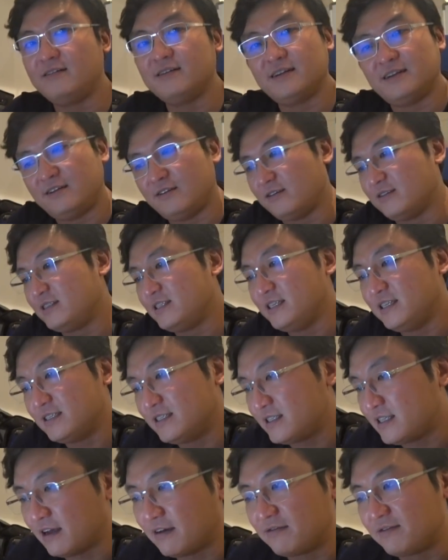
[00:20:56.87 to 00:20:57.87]
naughty
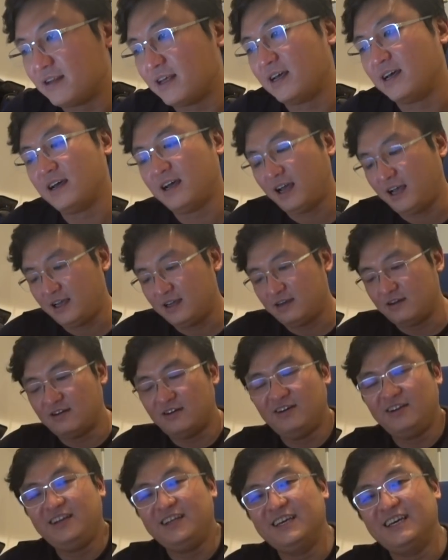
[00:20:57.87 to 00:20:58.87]
stuff lah, huh?
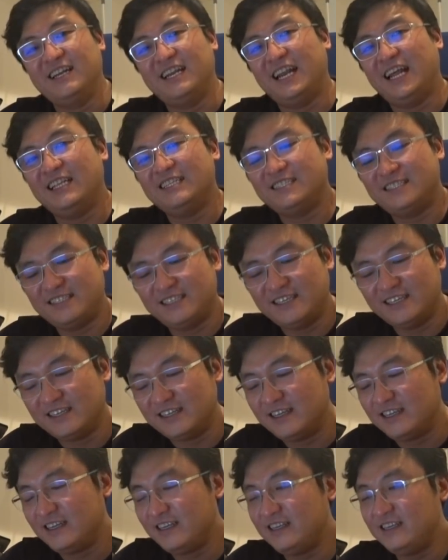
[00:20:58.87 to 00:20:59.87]
All the Lancer
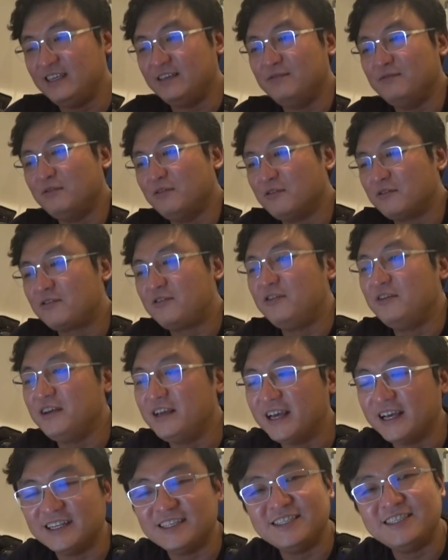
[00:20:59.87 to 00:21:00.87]
Evo 3
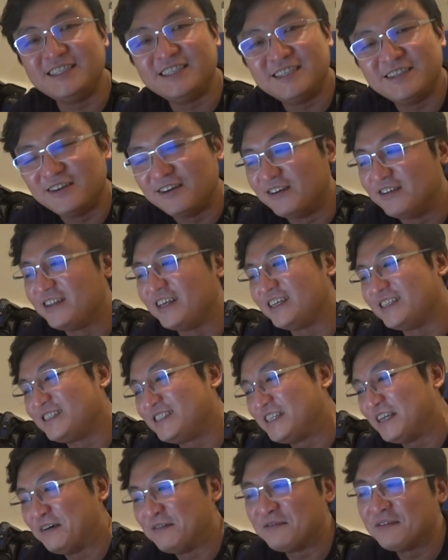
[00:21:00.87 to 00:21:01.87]
engine, all that
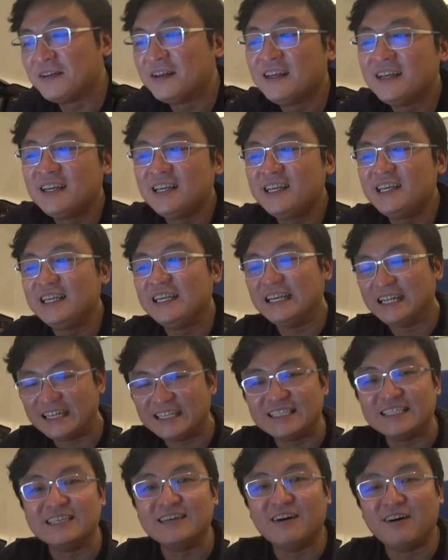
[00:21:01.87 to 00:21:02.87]
stuff
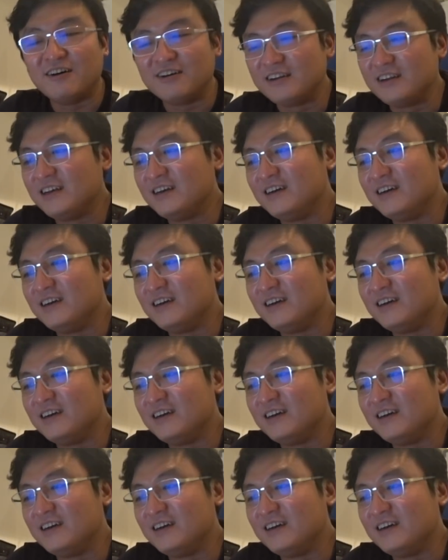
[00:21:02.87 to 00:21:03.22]
later on lah,